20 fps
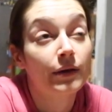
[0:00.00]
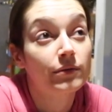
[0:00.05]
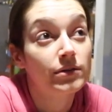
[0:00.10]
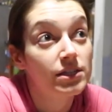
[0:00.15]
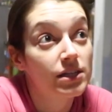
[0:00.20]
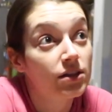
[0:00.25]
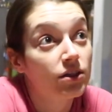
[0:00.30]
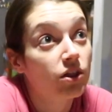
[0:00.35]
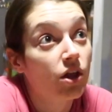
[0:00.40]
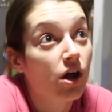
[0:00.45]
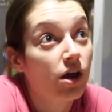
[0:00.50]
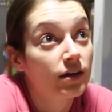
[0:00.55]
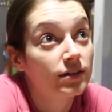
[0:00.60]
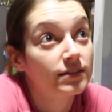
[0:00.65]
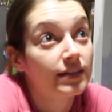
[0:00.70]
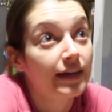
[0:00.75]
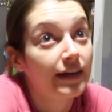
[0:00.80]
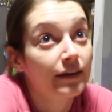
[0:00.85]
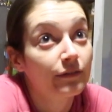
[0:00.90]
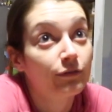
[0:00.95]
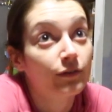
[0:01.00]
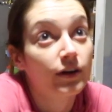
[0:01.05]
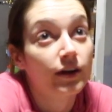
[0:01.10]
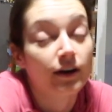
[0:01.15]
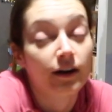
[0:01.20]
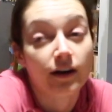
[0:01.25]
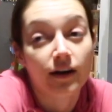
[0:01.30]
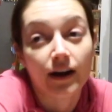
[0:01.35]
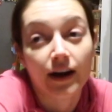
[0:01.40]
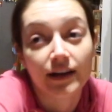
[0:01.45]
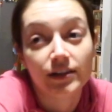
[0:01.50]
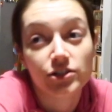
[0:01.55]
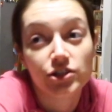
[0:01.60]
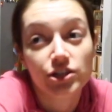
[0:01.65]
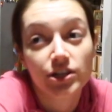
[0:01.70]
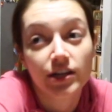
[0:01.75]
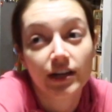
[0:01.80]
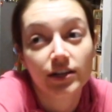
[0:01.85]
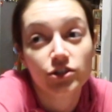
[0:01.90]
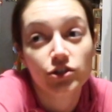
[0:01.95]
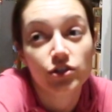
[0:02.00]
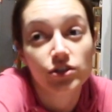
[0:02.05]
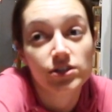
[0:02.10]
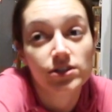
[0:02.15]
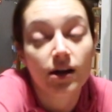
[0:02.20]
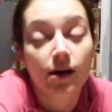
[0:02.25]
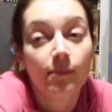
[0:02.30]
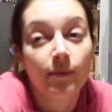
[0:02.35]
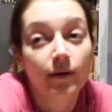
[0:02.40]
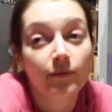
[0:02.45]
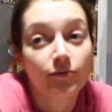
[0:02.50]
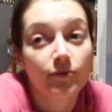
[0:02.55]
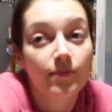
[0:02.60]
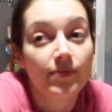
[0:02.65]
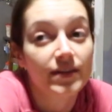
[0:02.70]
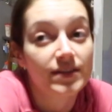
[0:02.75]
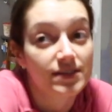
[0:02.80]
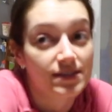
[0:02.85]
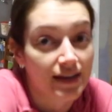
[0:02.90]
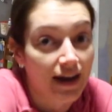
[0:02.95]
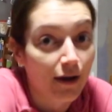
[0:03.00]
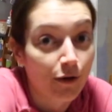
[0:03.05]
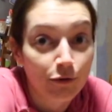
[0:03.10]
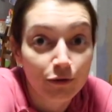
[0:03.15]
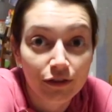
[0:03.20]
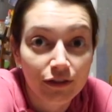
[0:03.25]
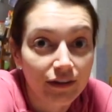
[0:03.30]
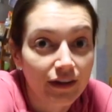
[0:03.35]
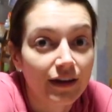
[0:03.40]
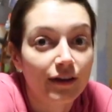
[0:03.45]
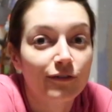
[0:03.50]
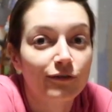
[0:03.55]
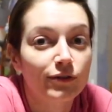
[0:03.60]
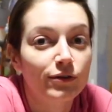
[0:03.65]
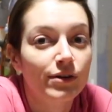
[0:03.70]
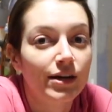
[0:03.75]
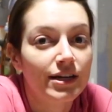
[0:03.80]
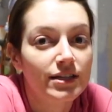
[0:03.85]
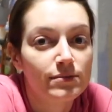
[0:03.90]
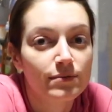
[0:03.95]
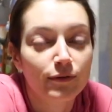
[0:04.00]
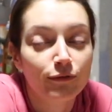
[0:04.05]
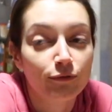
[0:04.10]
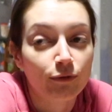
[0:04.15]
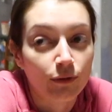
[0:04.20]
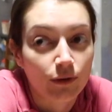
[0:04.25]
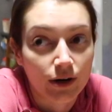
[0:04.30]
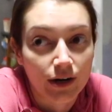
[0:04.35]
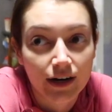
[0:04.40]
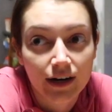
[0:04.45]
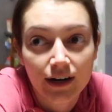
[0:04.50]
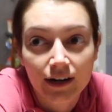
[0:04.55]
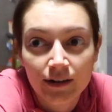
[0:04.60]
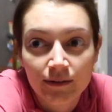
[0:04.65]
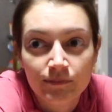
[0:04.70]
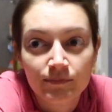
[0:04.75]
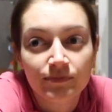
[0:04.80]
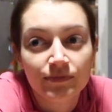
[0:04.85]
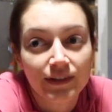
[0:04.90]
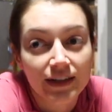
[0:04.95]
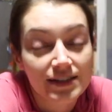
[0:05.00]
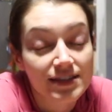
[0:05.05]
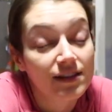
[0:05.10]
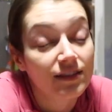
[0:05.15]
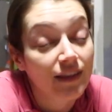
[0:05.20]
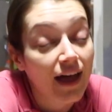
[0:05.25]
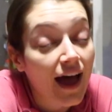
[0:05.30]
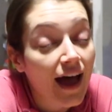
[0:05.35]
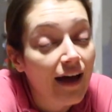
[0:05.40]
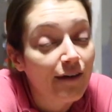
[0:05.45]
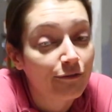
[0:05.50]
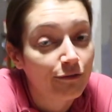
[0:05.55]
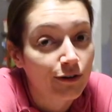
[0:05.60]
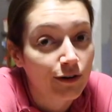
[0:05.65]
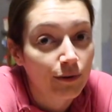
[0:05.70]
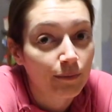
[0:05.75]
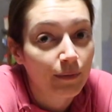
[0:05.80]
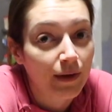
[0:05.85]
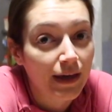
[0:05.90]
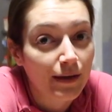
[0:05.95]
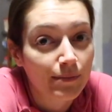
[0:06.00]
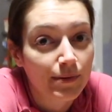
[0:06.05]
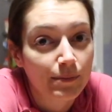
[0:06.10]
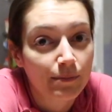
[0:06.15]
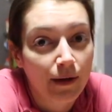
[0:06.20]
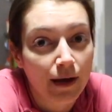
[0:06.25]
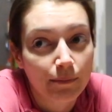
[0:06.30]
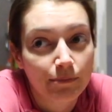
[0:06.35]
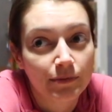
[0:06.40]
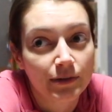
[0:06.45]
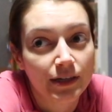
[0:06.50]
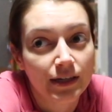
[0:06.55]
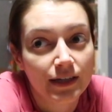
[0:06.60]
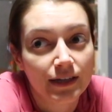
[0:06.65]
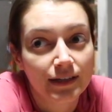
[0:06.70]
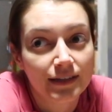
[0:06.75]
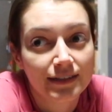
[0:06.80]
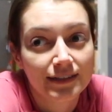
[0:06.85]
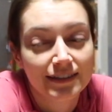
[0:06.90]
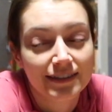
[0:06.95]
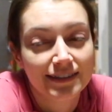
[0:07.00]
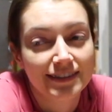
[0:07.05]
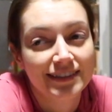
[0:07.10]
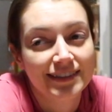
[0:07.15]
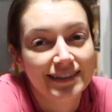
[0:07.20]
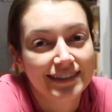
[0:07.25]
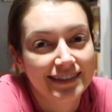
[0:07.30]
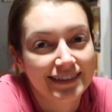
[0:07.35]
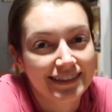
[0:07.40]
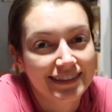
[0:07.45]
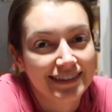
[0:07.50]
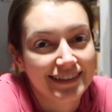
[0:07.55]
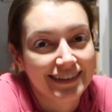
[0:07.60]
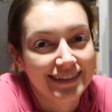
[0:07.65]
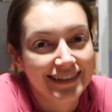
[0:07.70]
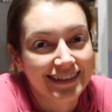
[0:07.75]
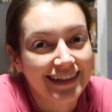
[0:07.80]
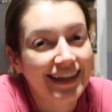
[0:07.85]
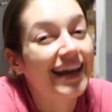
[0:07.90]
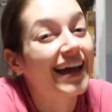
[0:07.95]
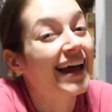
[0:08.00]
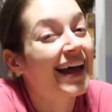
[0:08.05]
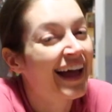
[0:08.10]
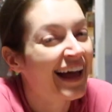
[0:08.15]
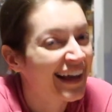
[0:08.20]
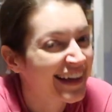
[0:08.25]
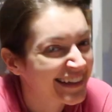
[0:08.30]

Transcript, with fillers: It was a long day for her, and she had just come up from the south like a few days before. I used my scissor teeth to end Christmas. Yeah.